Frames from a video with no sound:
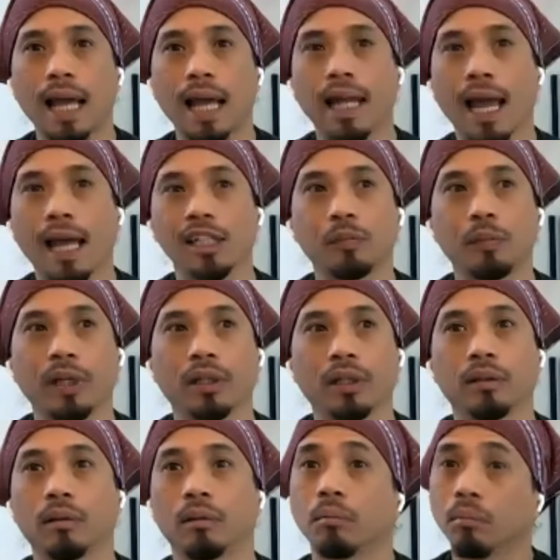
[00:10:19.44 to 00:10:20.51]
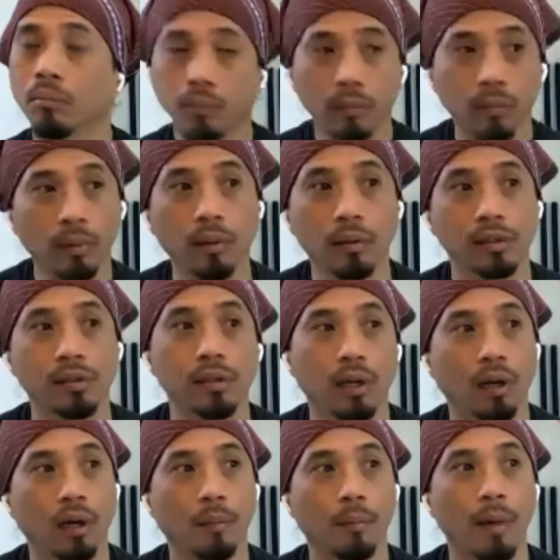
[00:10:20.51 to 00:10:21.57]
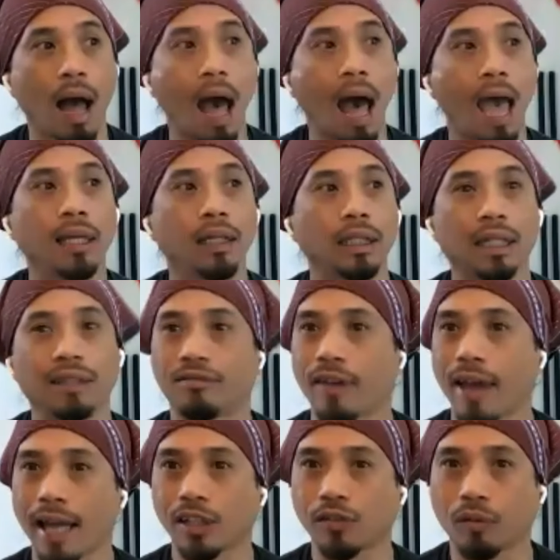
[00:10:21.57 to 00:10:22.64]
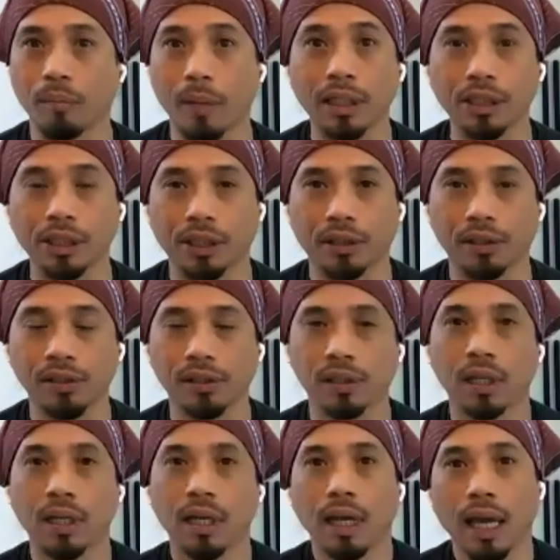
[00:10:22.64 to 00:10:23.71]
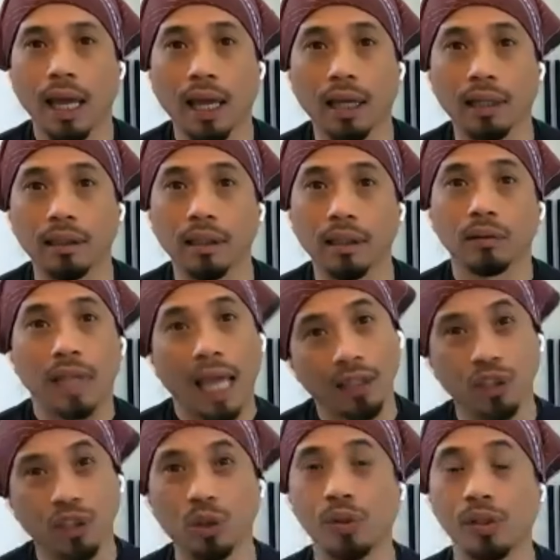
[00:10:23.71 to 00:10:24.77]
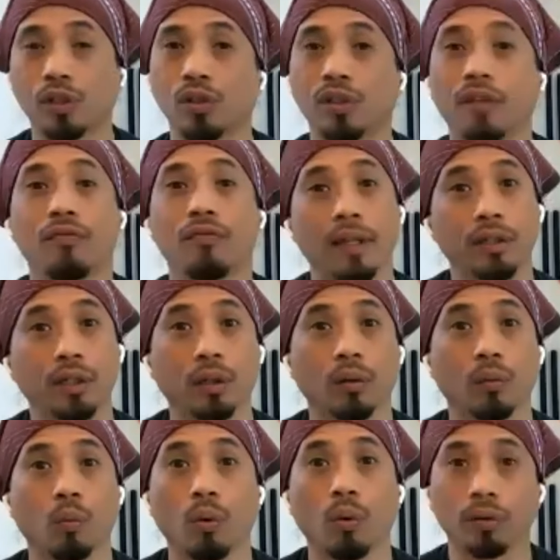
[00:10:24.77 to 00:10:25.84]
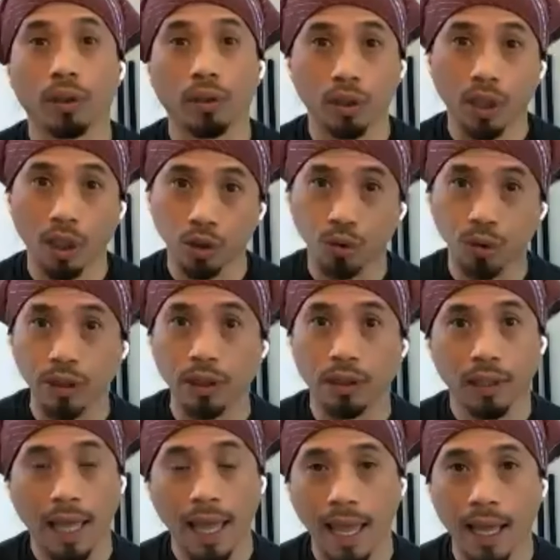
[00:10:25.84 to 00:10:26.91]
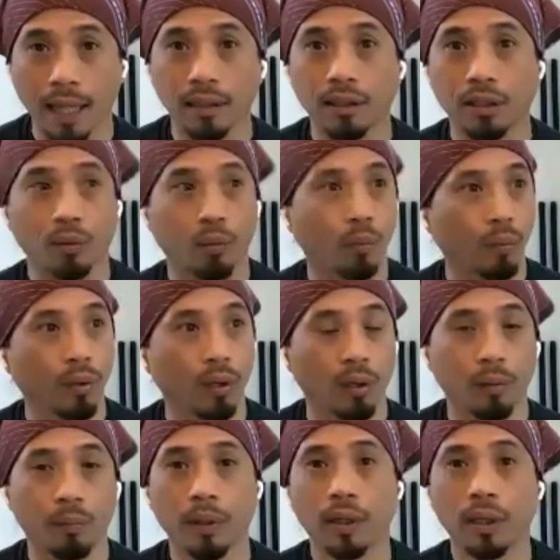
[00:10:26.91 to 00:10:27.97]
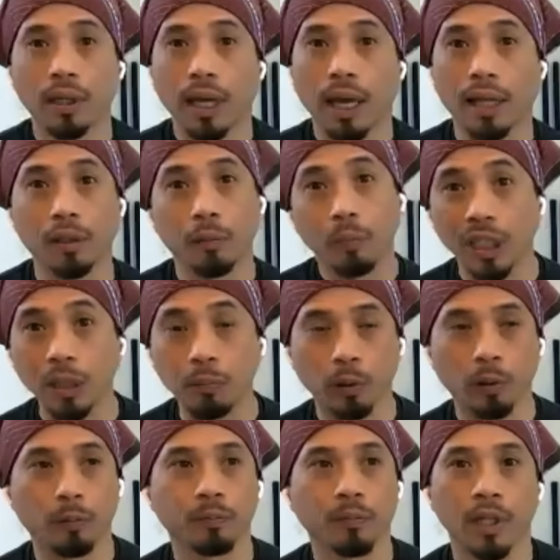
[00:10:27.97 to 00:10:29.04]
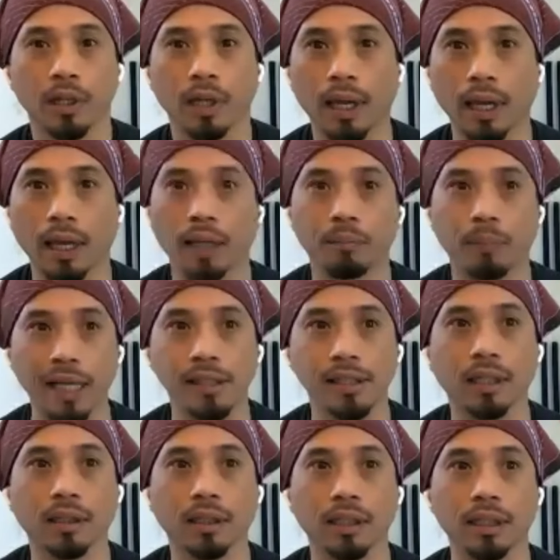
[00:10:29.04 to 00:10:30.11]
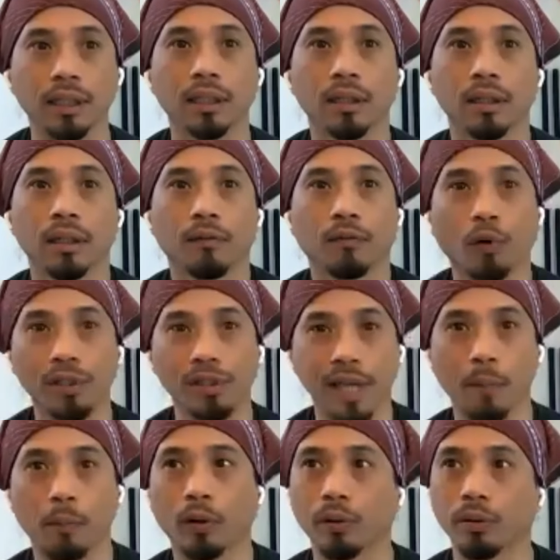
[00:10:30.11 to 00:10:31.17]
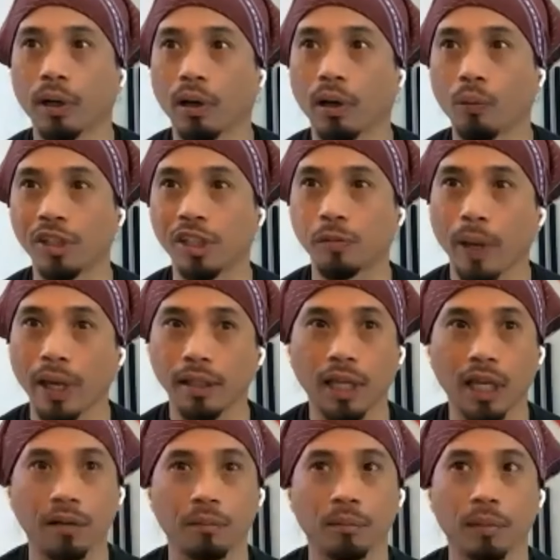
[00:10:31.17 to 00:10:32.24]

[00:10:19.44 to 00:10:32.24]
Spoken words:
that has been highly advanced for many years, and they had to use it to defend their country, their land, and the people. And basically, for example, when Spain